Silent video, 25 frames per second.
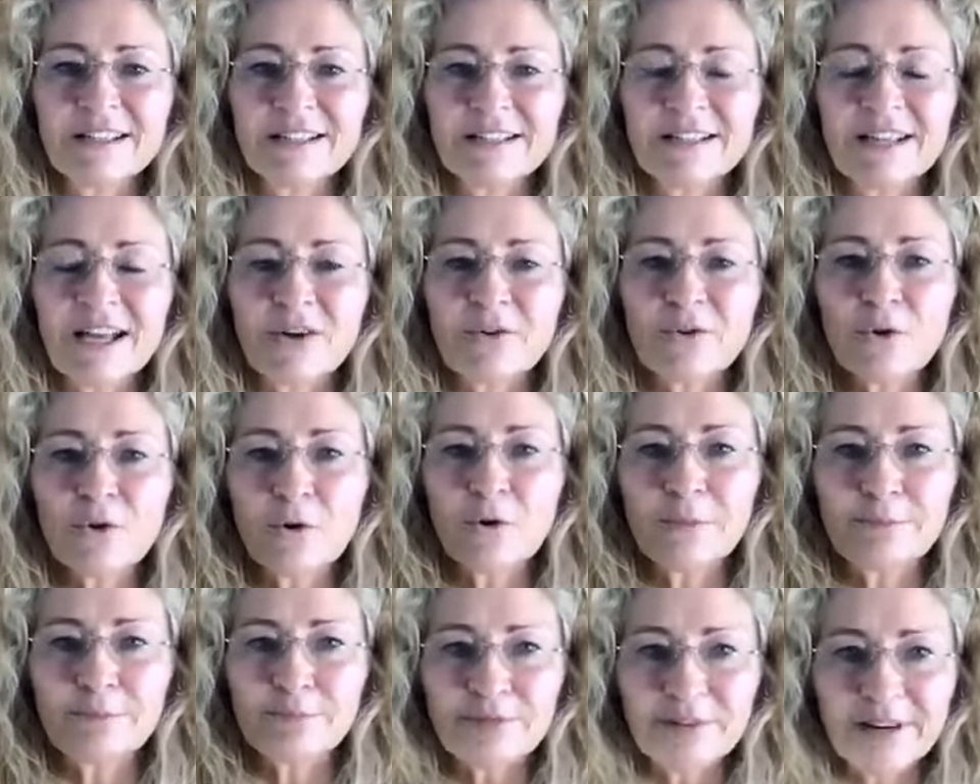Now,
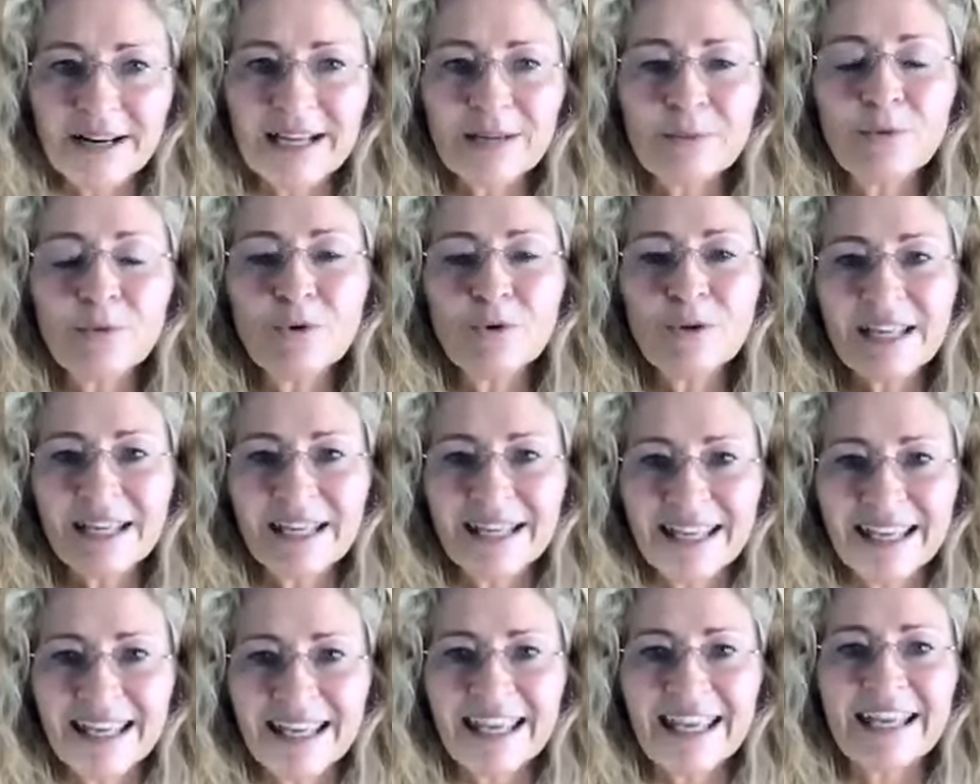your brain will
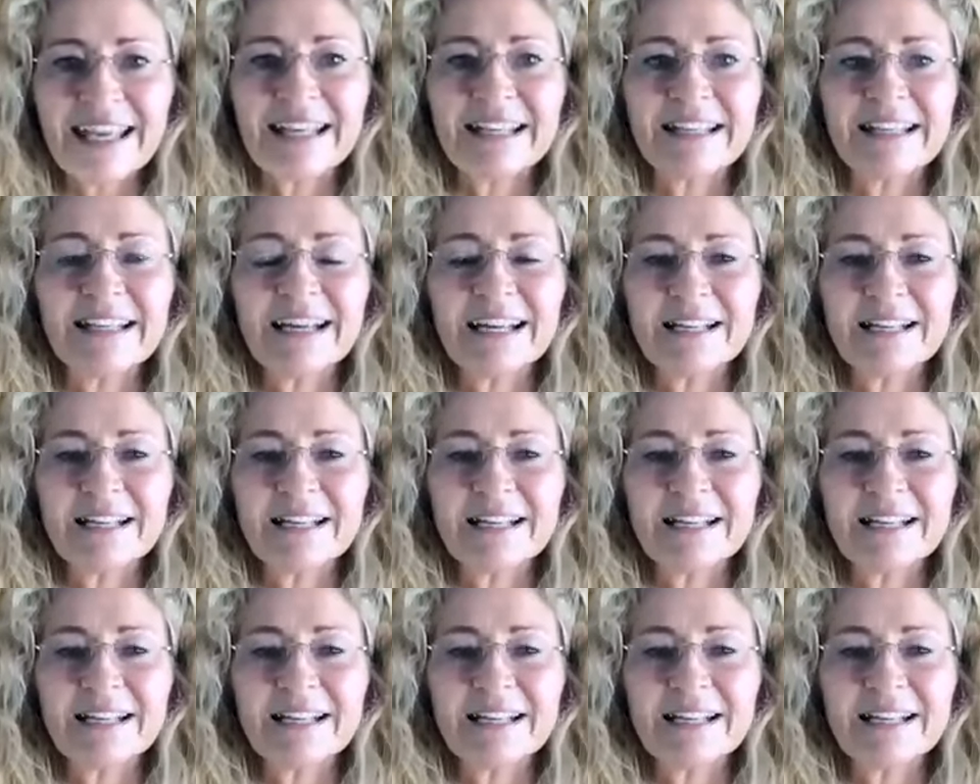kick in